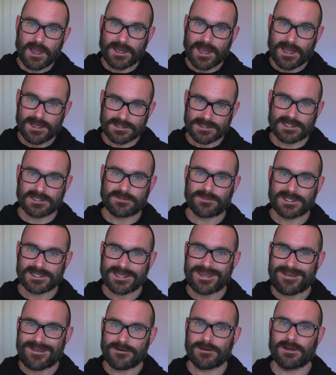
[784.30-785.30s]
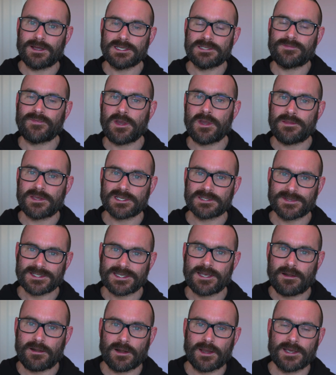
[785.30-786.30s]
against this materialized view, this
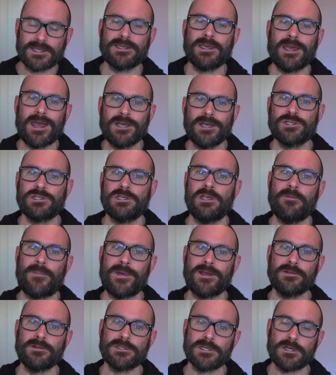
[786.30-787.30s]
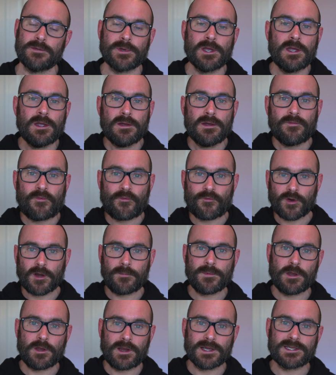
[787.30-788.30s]
materialized cache that you've built up
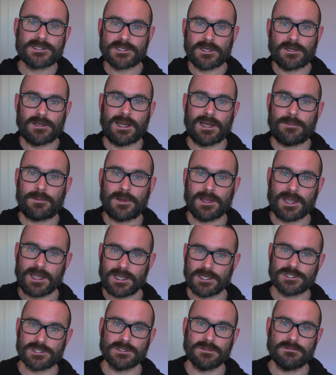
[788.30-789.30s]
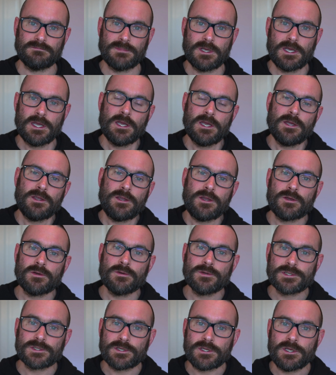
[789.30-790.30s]
from your external application. You can
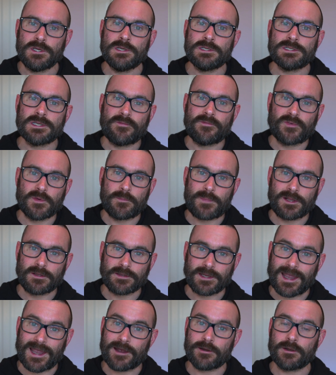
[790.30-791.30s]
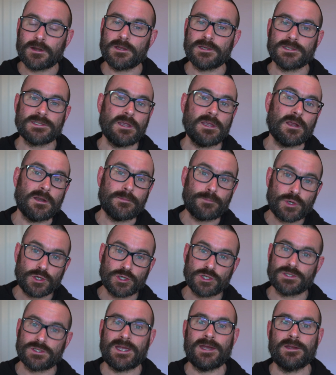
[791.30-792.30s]
also use it for building aggregates that you're going to
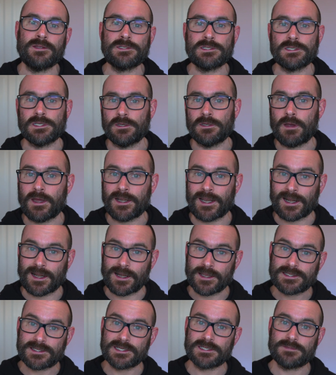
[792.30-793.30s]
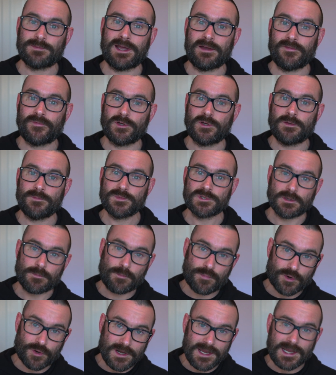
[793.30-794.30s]
push down to an analytics platform, so
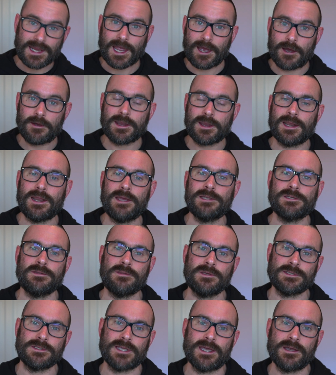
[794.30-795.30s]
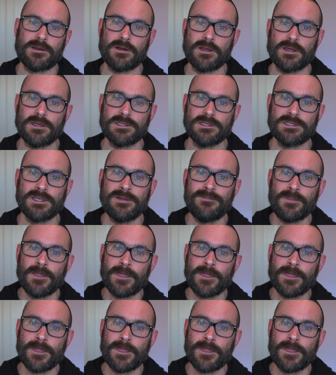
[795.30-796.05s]
pre-calculating those aggregates.